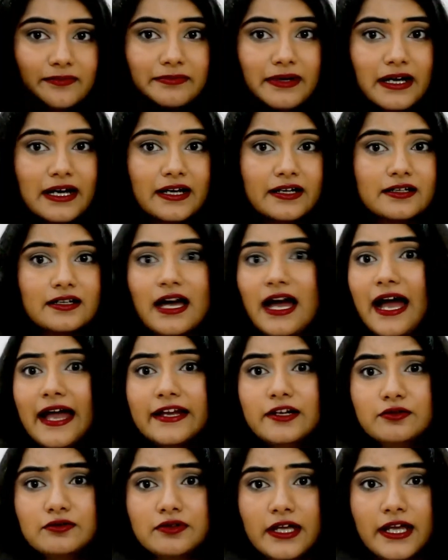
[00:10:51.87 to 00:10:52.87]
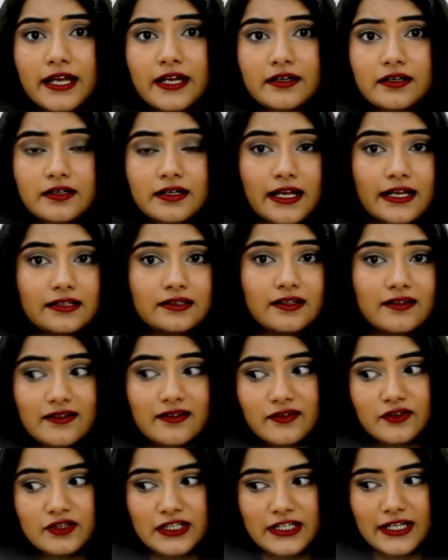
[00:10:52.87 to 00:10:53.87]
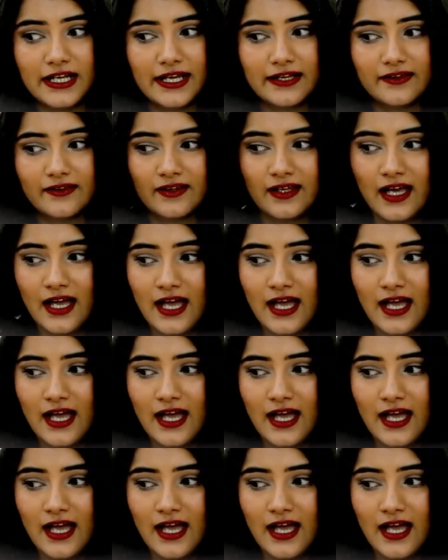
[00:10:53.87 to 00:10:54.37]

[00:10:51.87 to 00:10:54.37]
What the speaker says: But I don't hate it, and this is really nice.